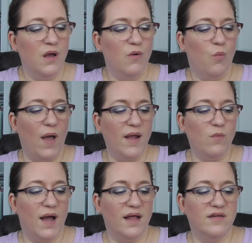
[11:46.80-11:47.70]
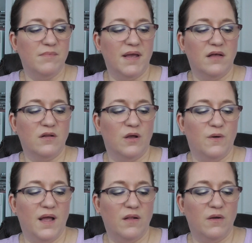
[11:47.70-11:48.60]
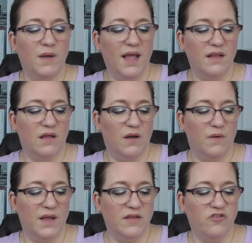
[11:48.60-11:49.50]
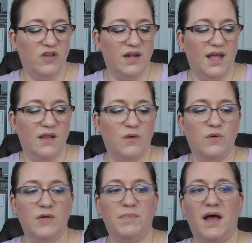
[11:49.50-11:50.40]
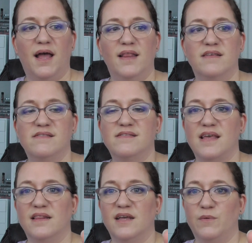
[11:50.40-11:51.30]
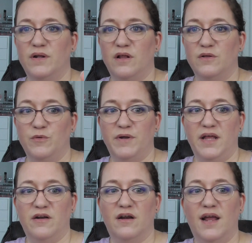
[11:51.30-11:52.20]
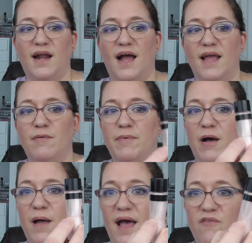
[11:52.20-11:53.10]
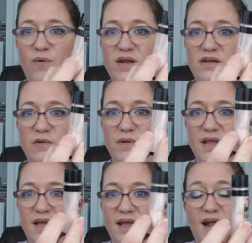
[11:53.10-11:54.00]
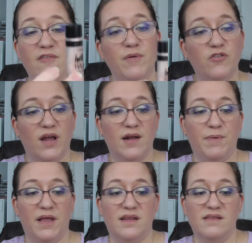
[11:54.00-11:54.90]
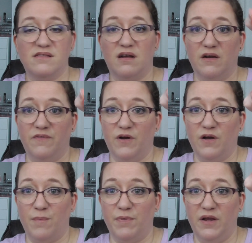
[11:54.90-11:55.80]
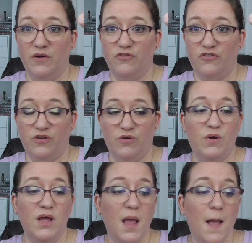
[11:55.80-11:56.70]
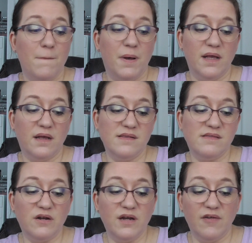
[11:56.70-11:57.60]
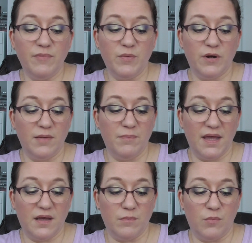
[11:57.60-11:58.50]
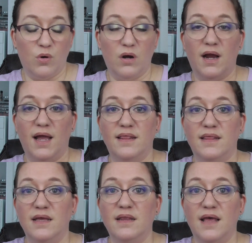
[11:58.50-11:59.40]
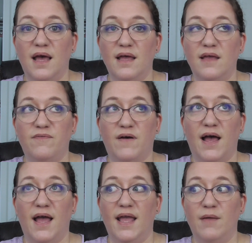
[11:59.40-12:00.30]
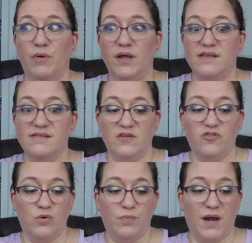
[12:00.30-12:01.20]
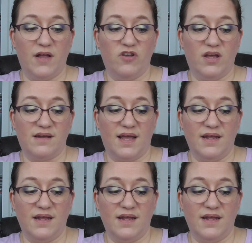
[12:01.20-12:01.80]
Wet n Wild Mega Glow Hello Halo in the shade Halo Goodbye. This is a liquid illuminator, and I am about halfway done with it, and I've been trying to pan this sucker for a couple years too. But considering I've been wearing makeup more, I think that if I bring this into a project, I